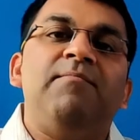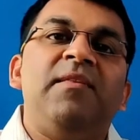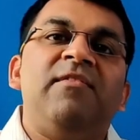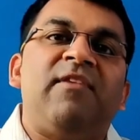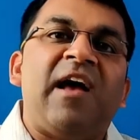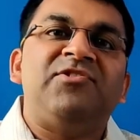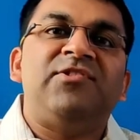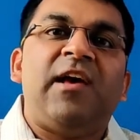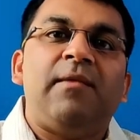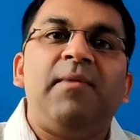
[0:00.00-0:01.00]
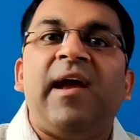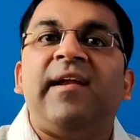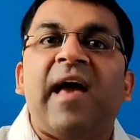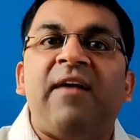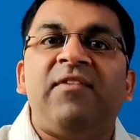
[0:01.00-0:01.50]
have been the rationale
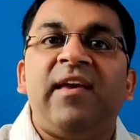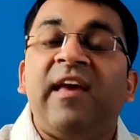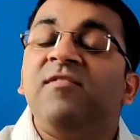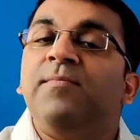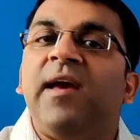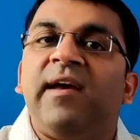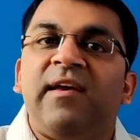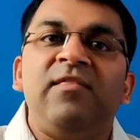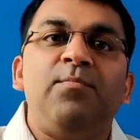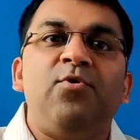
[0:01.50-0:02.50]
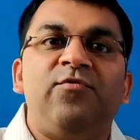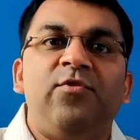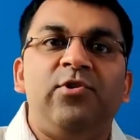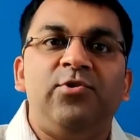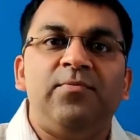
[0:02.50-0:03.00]
behind having SBI in the
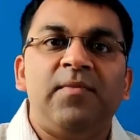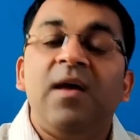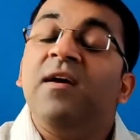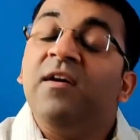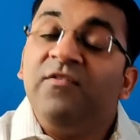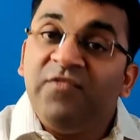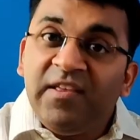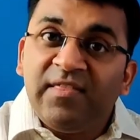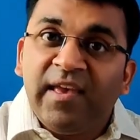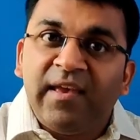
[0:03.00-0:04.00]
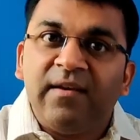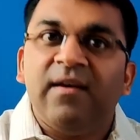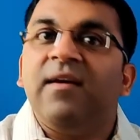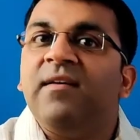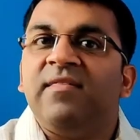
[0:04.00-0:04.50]
portfolio? We
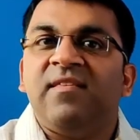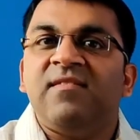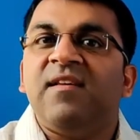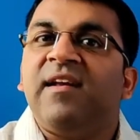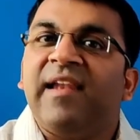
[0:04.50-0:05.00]
think this is a